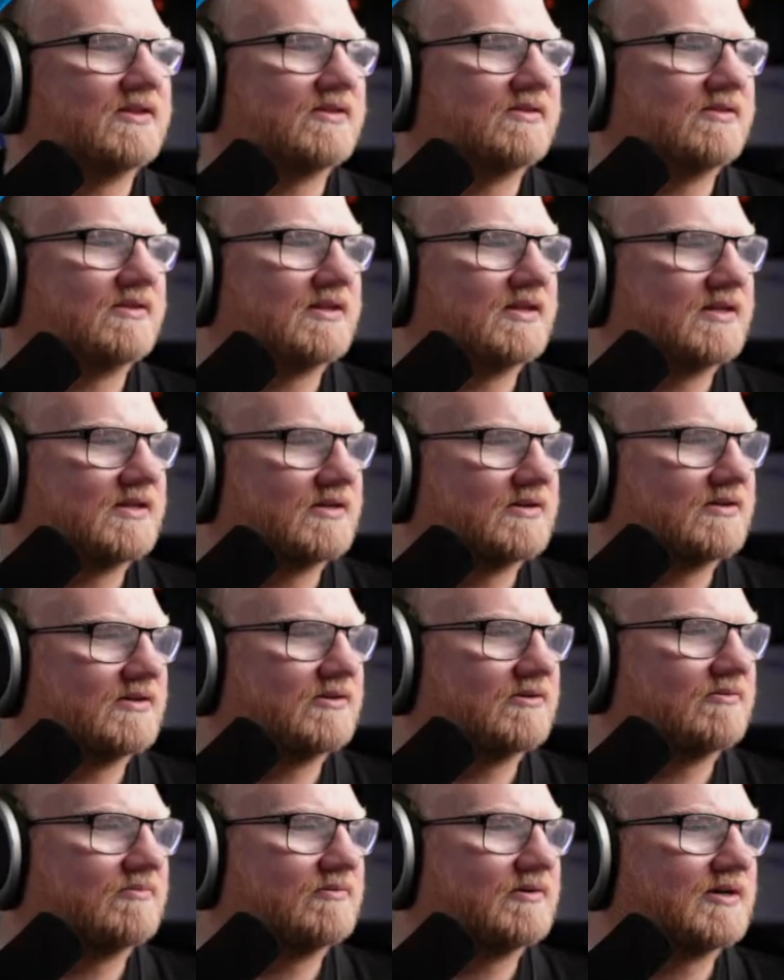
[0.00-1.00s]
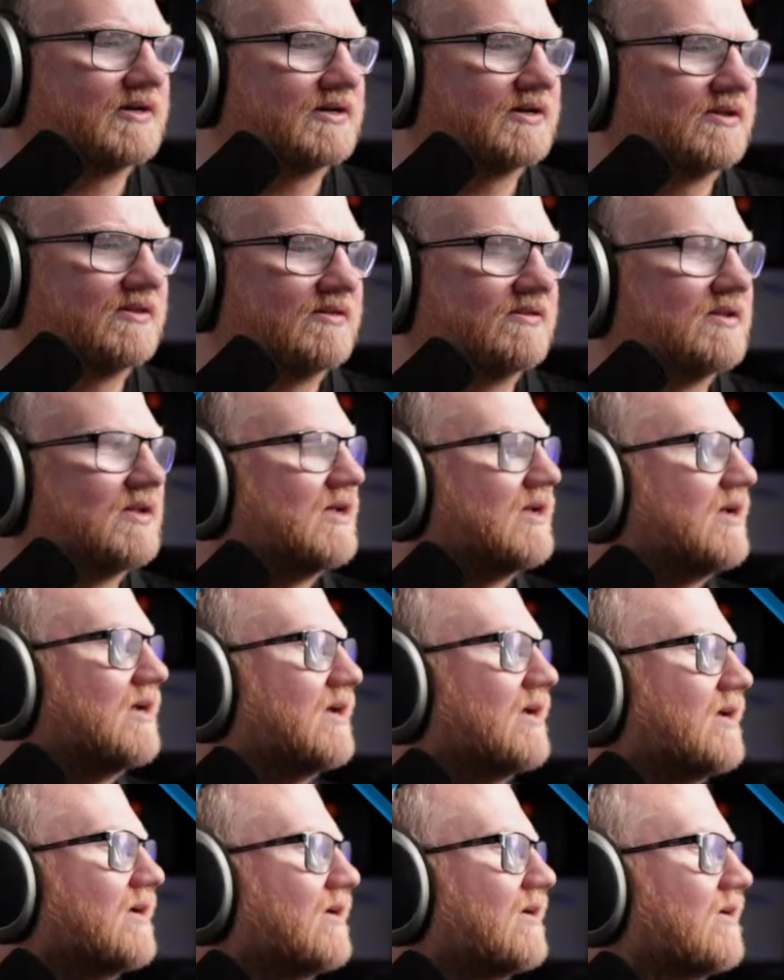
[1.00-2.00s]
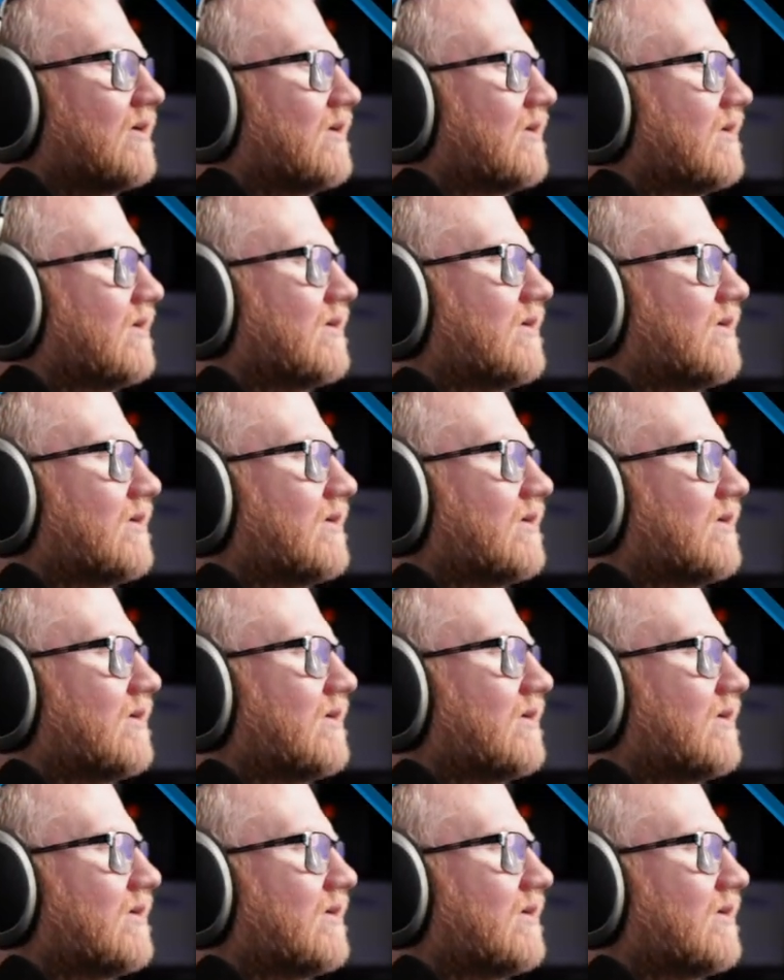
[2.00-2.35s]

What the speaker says: this here. We're gonna say,